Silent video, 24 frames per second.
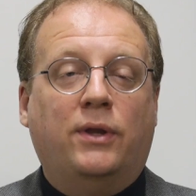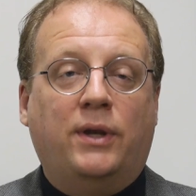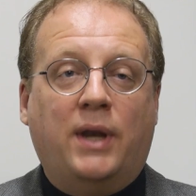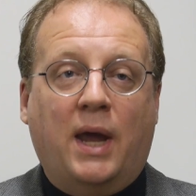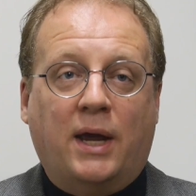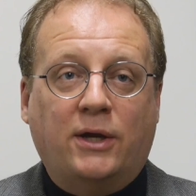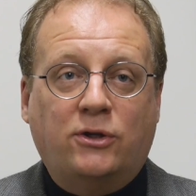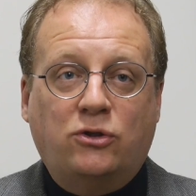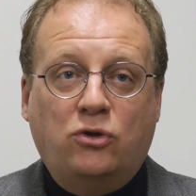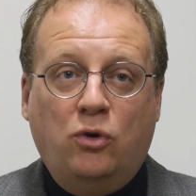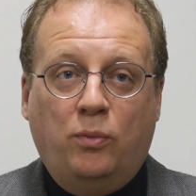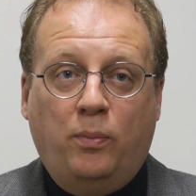The
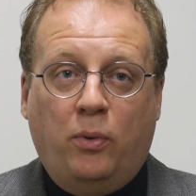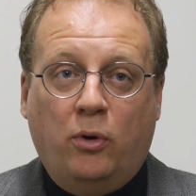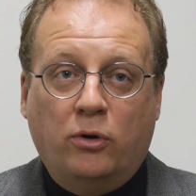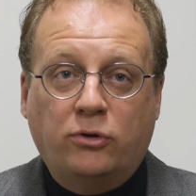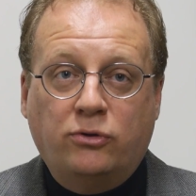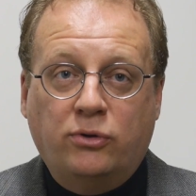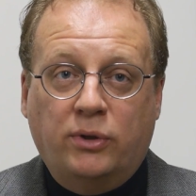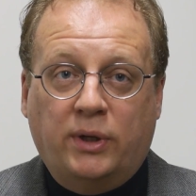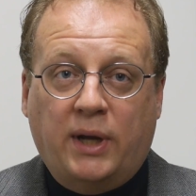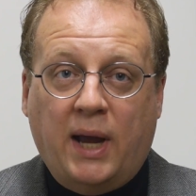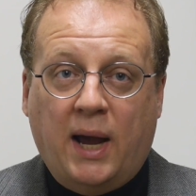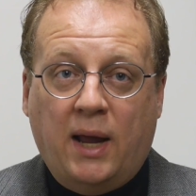National
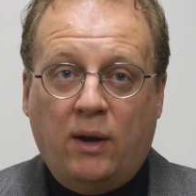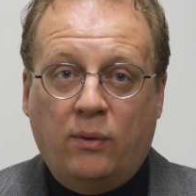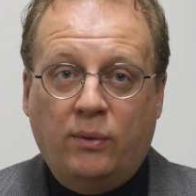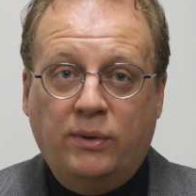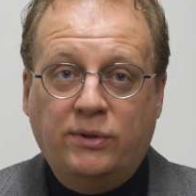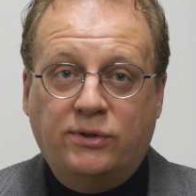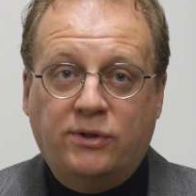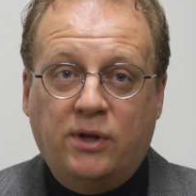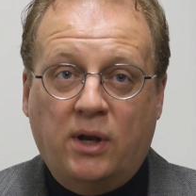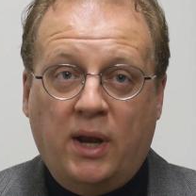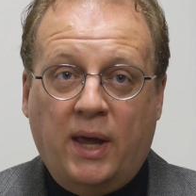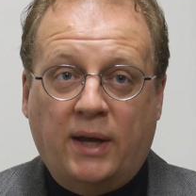Portrait
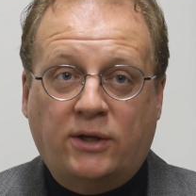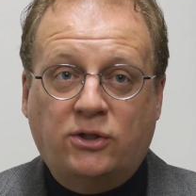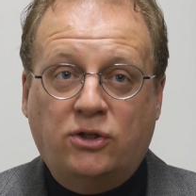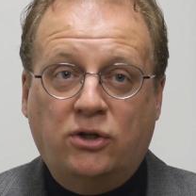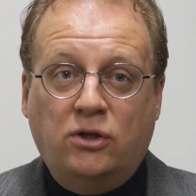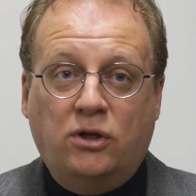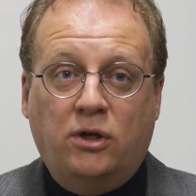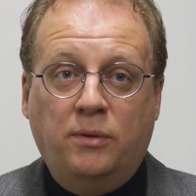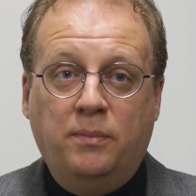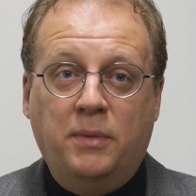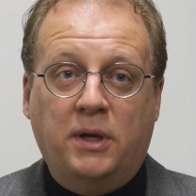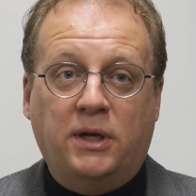Gallery
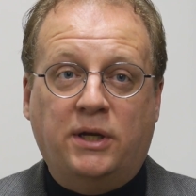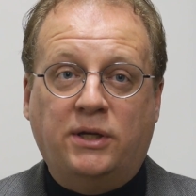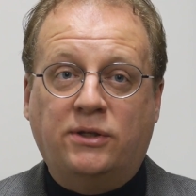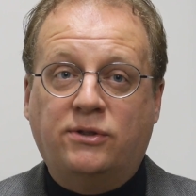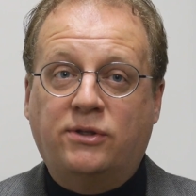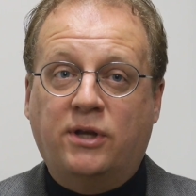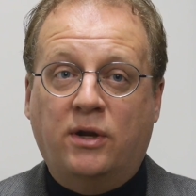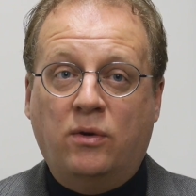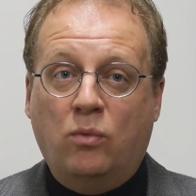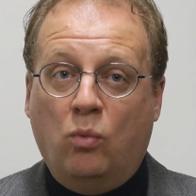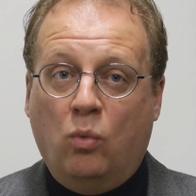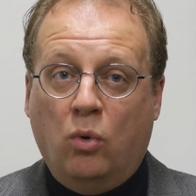Selection Committee
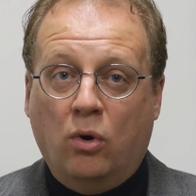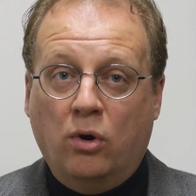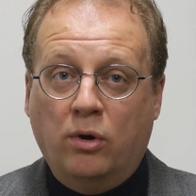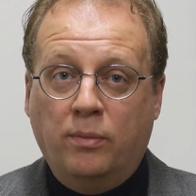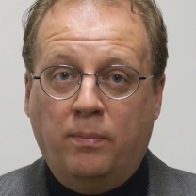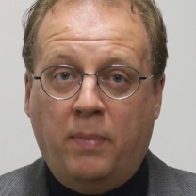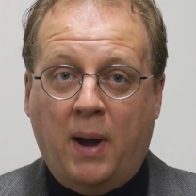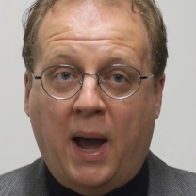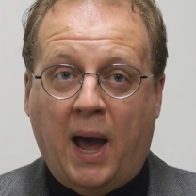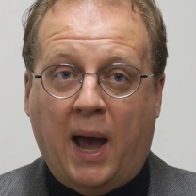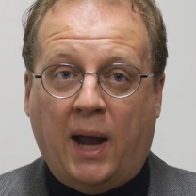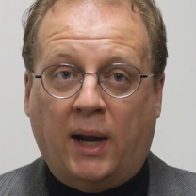sent
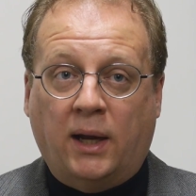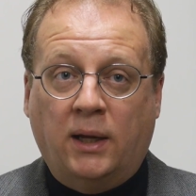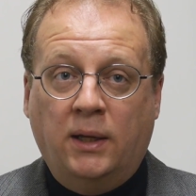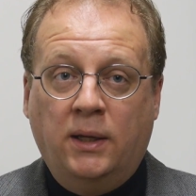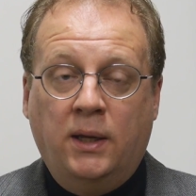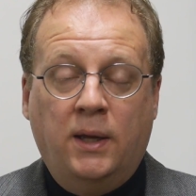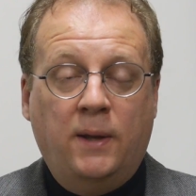word back.